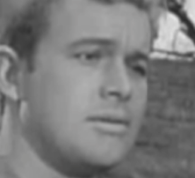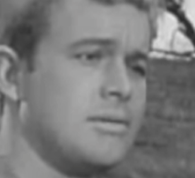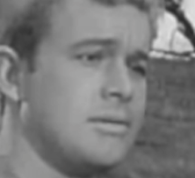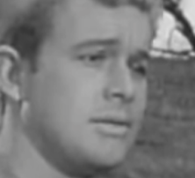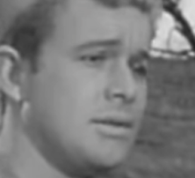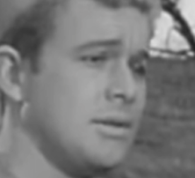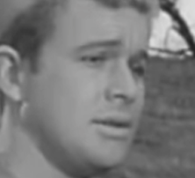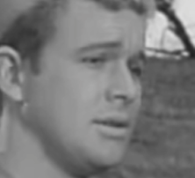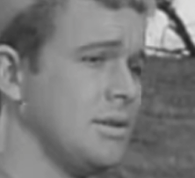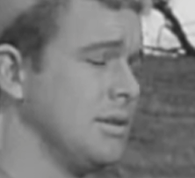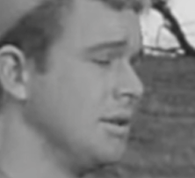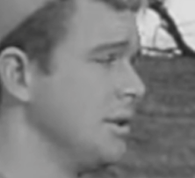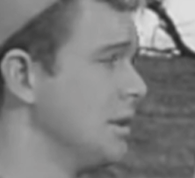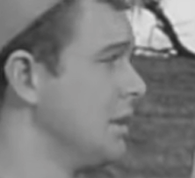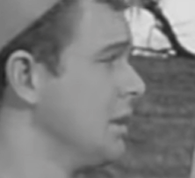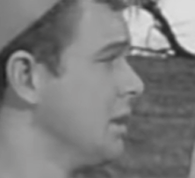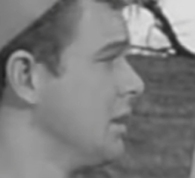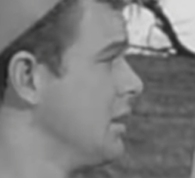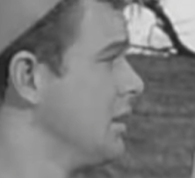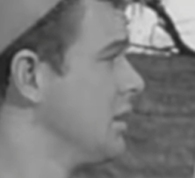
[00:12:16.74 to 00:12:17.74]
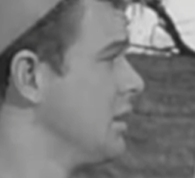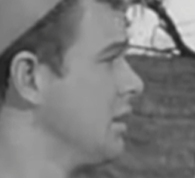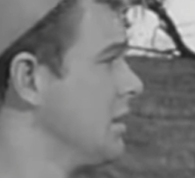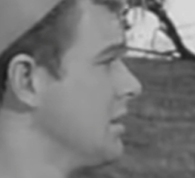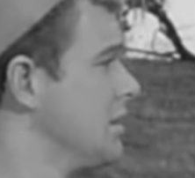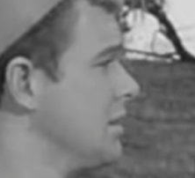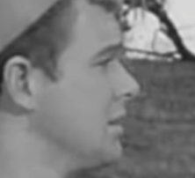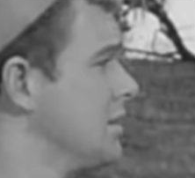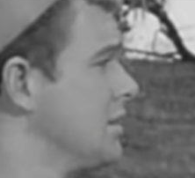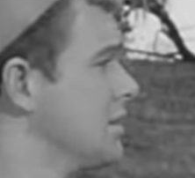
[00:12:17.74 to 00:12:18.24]

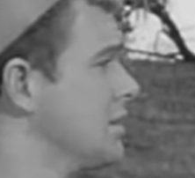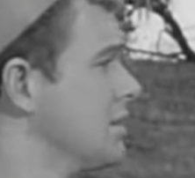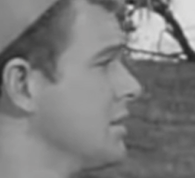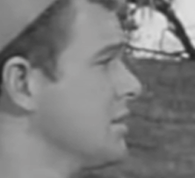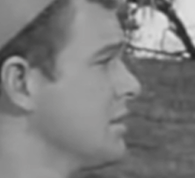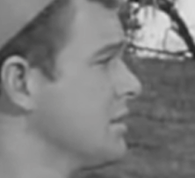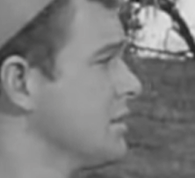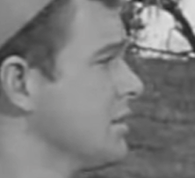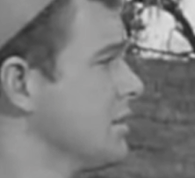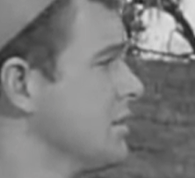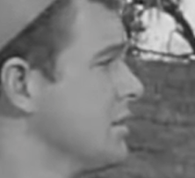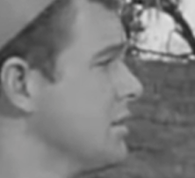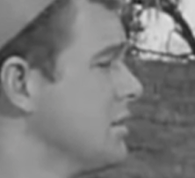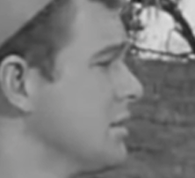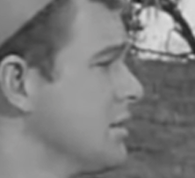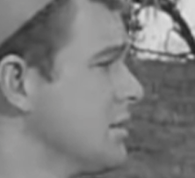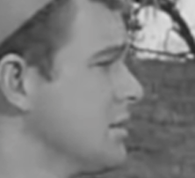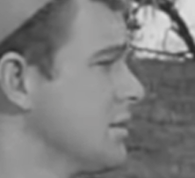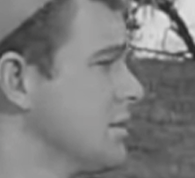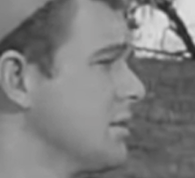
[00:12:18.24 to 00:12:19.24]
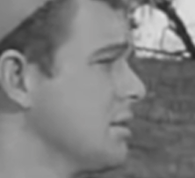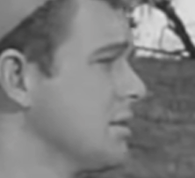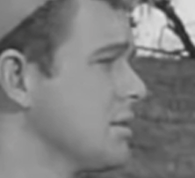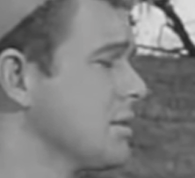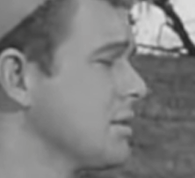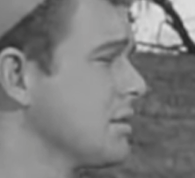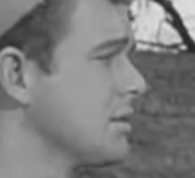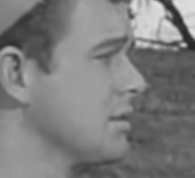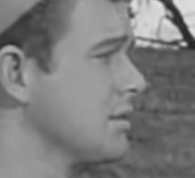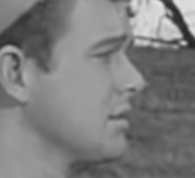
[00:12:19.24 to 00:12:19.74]

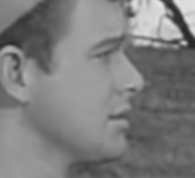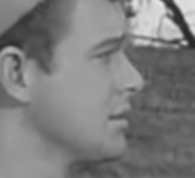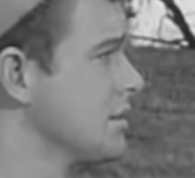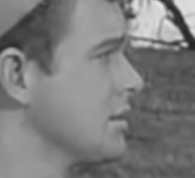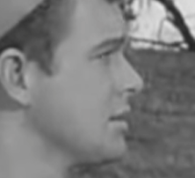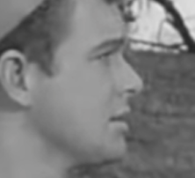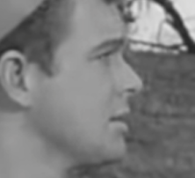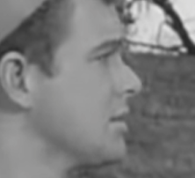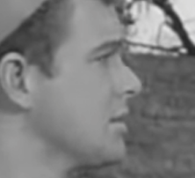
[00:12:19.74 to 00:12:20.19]
This person isn't speaking.